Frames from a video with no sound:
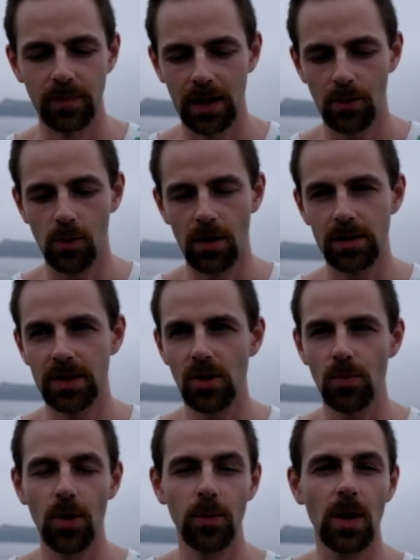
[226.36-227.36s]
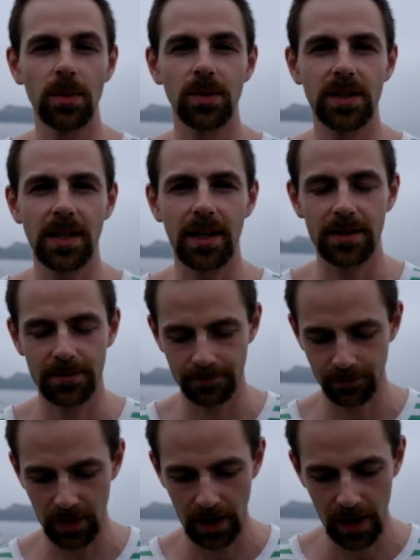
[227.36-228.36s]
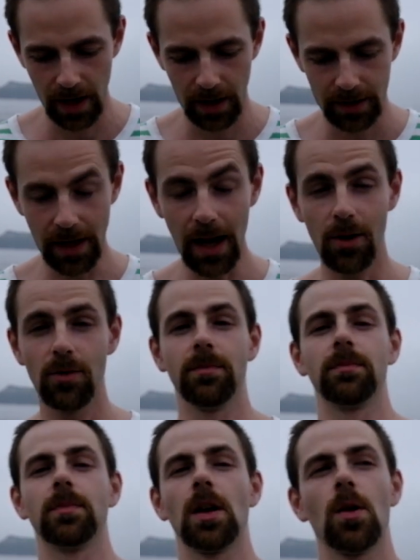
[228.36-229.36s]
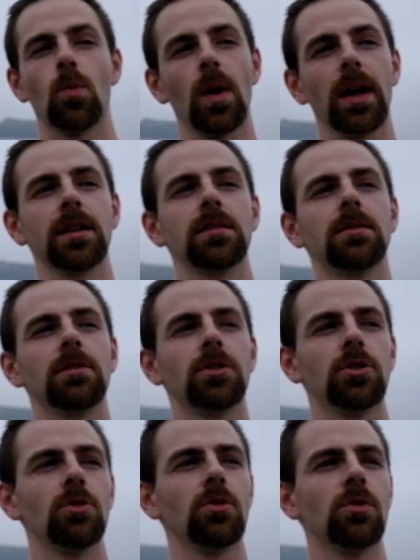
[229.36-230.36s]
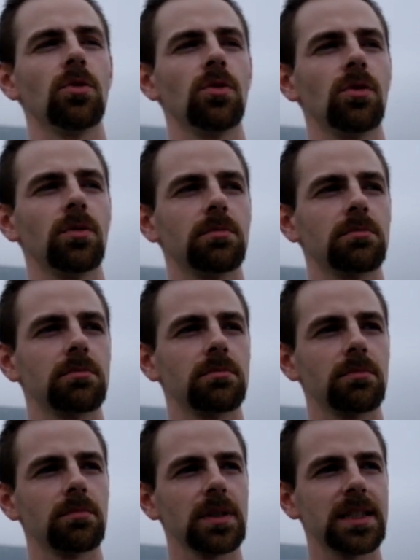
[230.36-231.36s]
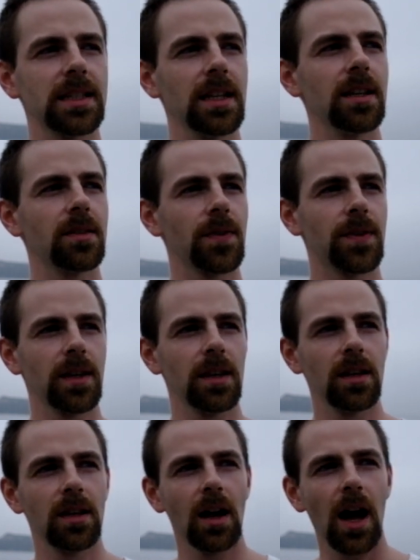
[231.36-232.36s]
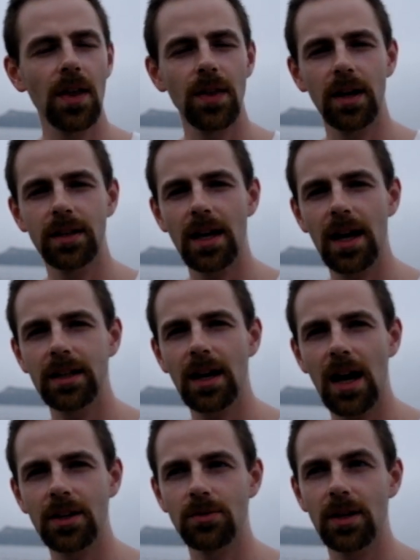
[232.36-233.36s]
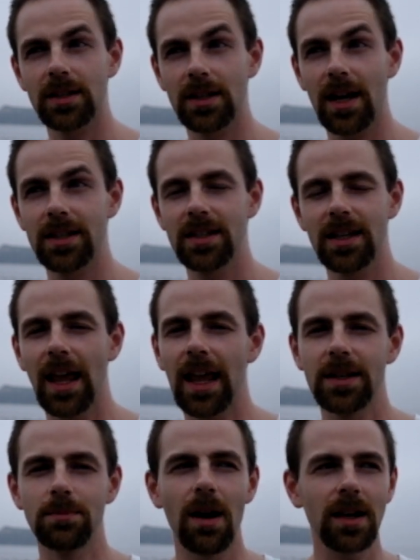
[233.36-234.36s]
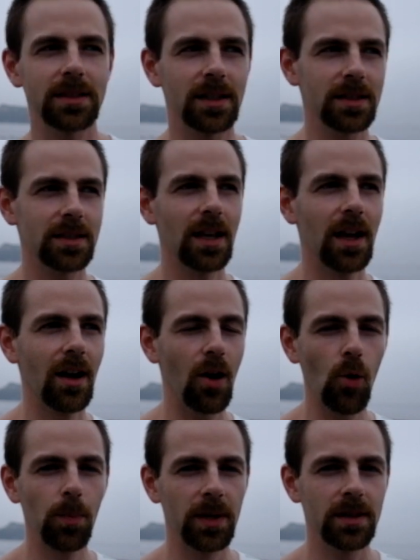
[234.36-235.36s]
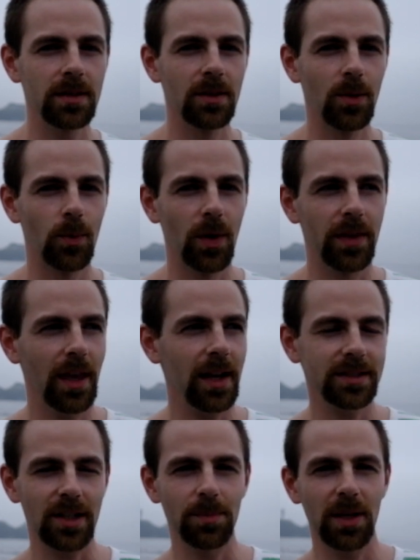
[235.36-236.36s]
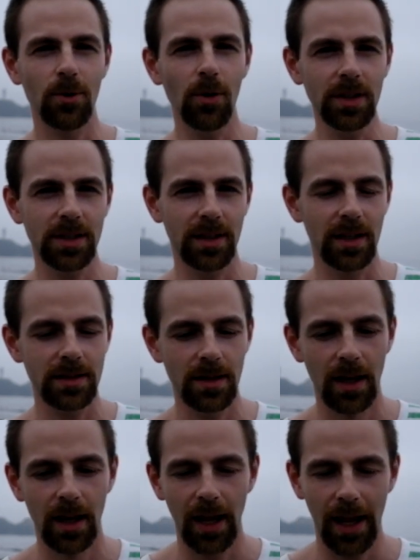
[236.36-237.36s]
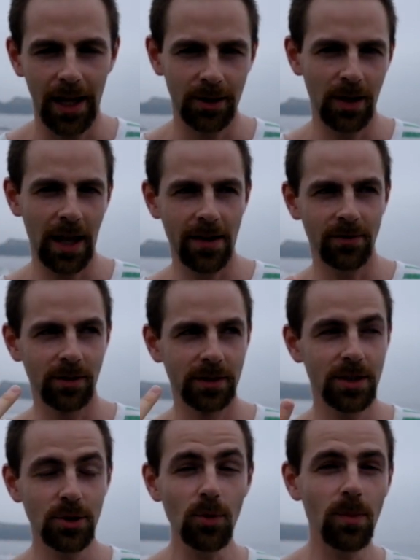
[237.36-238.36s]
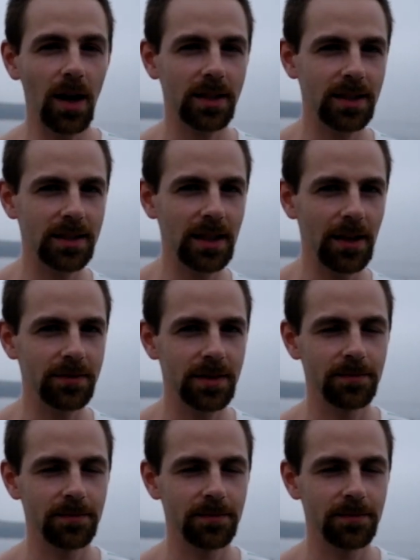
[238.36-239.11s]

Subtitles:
or 0.1%. Now, when you see the other 998 boxes opened with XRP coins in it, and you have only 2 boxes left,